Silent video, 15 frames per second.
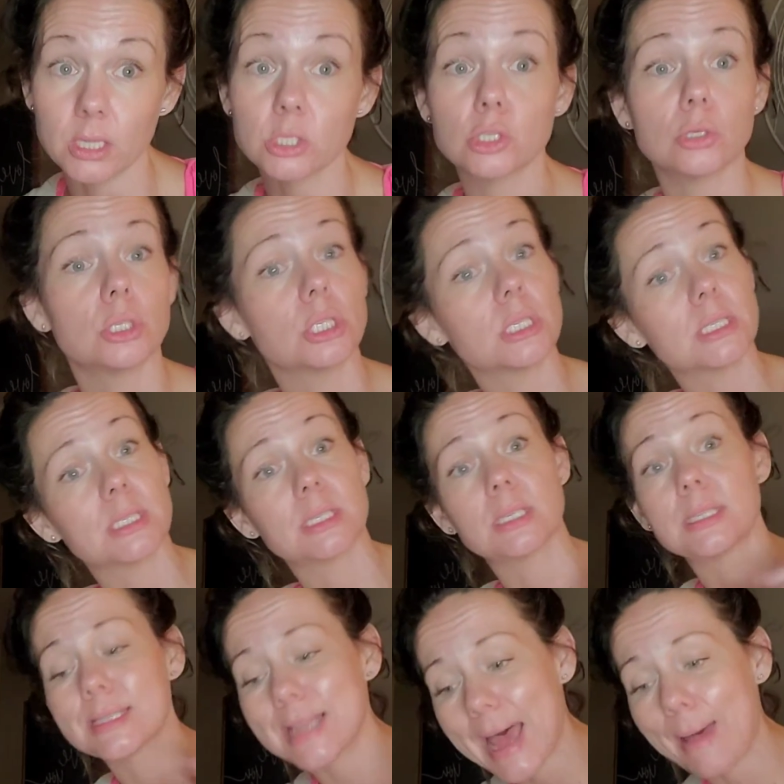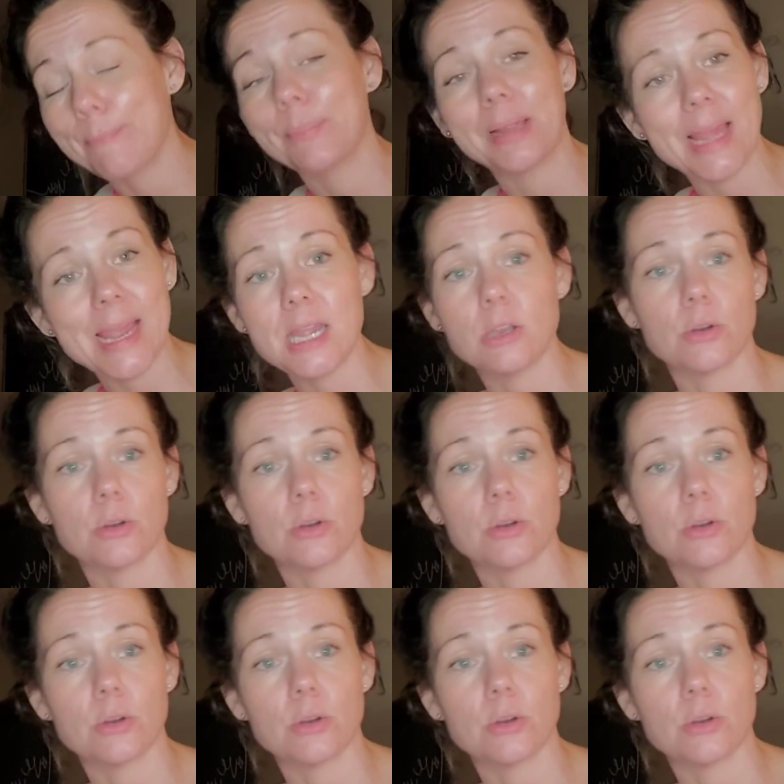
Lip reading: So just stop playing